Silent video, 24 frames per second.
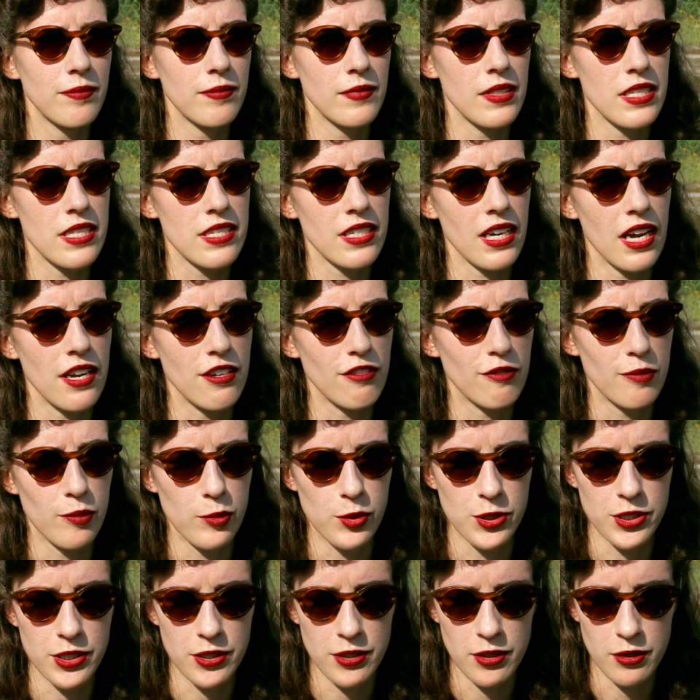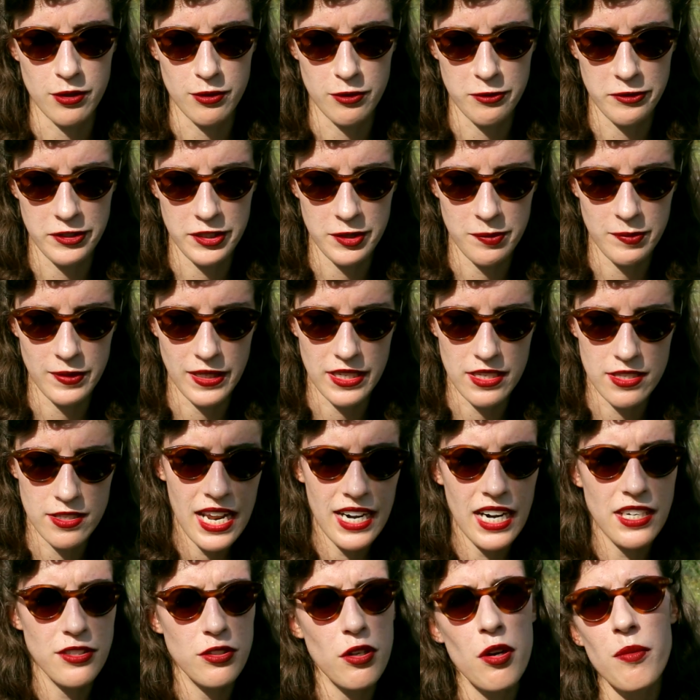It's kind of more all over the place. And
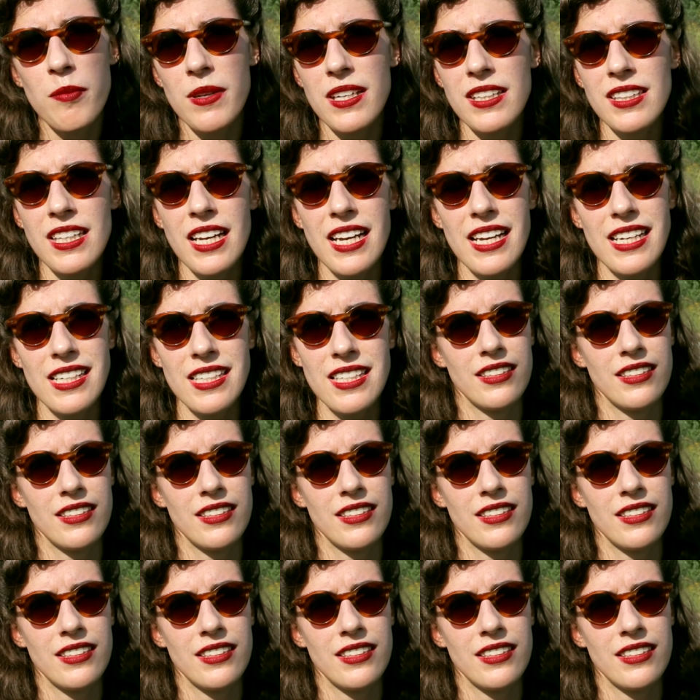I don't mean like